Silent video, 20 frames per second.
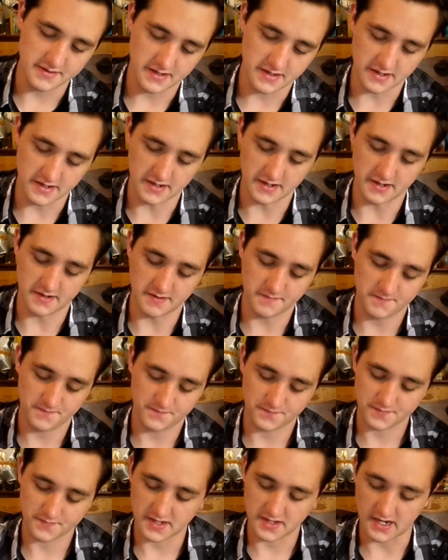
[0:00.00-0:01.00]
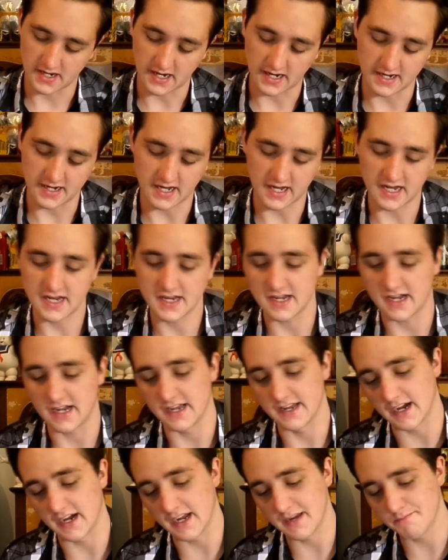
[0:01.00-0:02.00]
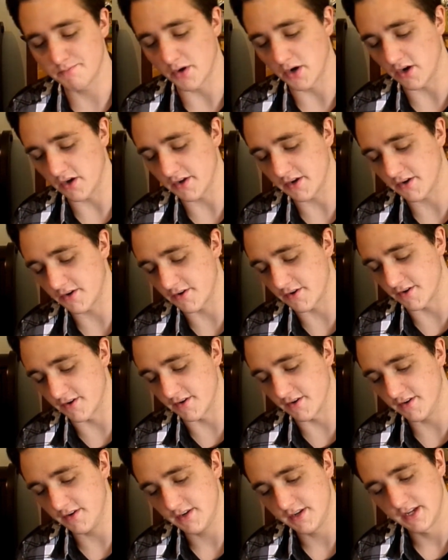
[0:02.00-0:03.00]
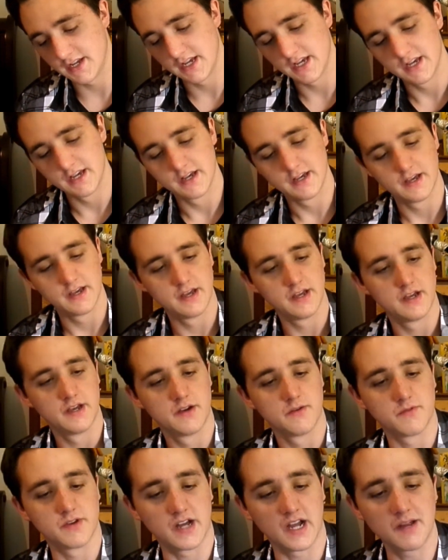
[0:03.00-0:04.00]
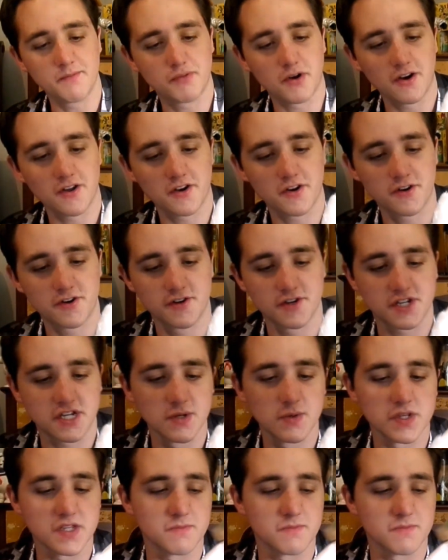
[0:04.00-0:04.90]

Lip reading: And I bought her. When I bought her, she was